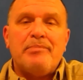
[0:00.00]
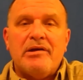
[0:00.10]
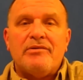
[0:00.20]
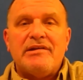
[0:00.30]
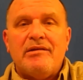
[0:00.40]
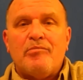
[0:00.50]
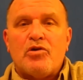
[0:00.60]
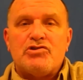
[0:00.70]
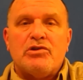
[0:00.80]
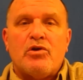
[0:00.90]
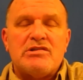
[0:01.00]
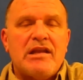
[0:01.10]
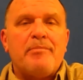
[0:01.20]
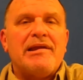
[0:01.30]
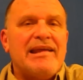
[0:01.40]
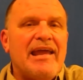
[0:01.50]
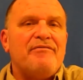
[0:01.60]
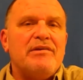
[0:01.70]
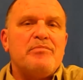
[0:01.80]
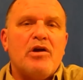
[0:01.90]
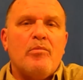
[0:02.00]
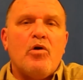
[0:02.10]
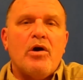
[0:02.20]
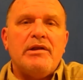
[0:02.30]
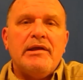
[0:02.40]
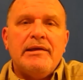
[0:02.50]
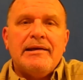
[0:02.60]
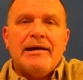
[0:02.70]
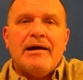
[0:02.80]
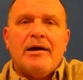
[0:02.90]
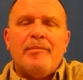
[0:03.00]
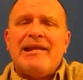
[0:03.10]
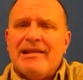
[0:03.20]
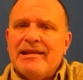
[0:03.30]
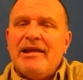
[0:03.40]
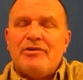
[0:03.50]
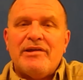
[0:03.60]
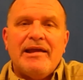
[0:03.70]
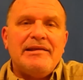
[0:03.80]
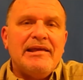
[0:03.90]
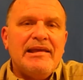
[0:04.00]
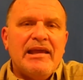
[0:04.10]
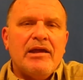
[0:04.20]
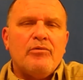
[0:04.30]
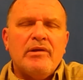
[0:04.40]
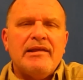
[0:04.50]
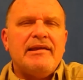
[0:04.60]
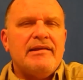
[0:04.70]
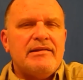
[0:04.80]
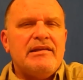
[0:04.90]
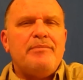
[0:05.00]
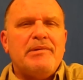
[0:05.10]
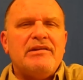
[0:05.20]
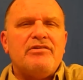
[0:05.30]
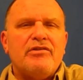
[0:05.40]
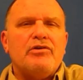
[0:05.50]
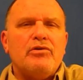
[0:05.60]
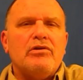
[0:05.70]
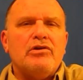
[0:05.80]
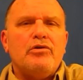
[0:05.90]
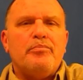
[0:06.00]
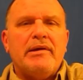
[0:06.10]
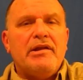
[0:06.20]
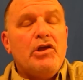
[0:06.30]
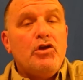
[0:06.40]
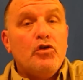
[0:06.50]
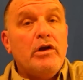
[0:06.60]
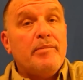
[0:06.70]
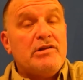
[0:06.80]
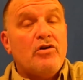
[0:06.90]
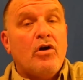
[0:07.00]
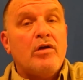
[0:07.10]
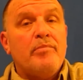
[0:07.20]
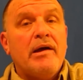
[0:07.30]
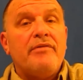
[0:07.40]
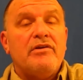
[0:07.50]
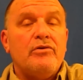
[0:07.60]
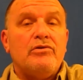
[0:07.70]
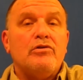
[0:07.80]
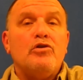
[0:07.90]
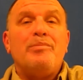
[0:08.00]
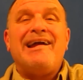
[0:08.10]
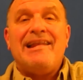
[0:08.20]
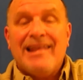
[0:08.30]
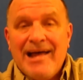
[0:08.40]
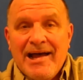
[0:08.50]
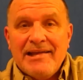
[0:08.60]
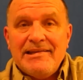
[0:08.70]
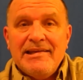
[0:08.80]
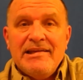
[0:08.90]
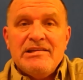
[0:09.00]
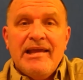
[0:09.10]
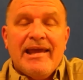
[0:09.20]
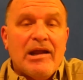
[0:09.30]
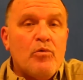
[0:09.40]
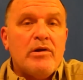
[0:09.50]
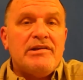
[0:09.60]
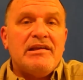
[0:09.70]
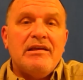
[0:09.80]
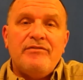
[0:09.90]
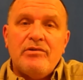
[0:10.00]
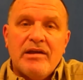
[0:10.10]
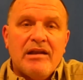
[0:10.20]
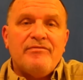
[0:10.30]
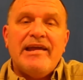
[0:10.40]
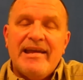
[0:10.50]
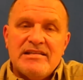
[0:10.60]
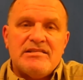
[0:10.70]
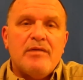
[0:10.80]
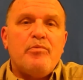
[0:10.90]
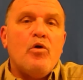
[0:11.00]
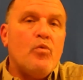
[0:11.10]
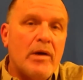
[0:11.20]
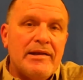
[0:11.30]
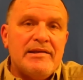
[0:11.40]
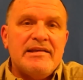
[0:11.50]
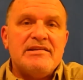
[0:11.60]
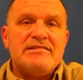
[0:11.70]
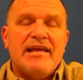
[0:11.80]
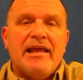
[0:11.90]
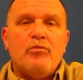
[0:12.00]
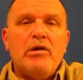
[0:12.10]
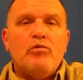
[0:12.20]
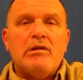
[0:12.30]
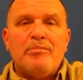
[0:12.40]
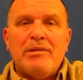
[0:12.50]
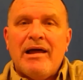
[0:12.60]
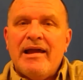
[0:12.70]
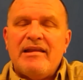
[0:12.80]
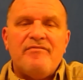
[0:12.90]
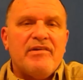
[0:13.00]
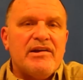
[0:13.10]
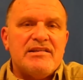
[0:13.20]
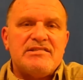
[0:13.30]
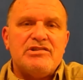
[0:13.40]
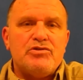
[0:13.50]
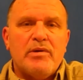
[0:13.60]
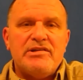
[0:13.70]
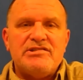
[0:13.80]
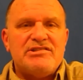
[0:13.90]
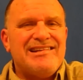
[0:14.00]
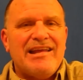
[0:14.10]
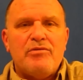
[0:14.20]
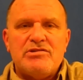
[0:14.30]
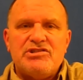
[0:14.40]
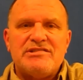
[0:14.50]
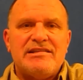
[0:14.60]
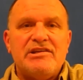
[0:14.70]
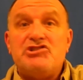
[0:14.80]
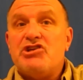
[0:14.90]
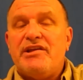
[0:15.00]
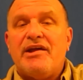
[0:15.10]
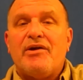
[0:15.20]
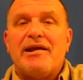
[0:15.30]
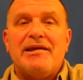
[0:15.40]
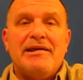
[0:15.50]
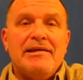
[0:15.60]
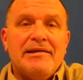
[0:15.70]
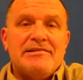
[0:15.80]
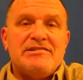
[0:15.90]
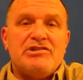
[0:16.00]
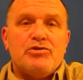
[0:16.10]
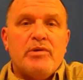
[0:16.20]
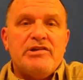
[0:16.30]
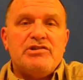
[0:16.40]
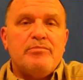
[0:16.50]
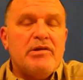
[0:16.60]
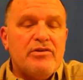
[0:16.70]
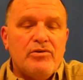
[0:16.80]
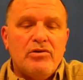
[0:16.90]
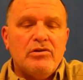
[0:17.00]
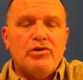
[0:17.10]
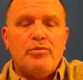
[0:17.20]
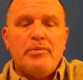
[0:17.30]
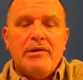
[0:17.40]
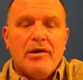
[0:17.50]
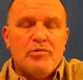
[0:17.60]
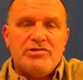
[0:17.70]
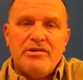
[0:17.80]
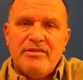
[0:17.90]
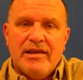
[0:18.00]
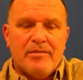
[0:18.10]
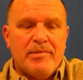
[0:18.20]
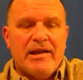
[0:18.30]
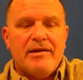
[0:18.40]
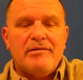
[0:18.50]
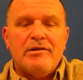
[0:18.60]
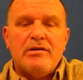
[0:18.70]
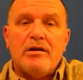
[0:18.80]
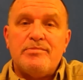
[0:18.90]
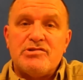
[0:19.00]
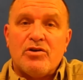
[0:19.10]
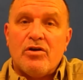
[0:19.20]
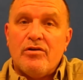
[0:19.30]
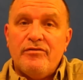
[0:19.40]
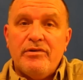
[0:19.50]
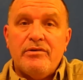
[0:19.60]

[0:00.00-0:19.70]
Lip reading: belt in martial arts. And I'm going to have him come on at a later date and really get deep into the OODA loop. But you'll hear me talk about the OODA loop a lot, and I wanted to give you kind of a heads up on what it is, and we will apply it in various situations. Today was just a generic situation, but the OODA loop, I want you to think about it. Observe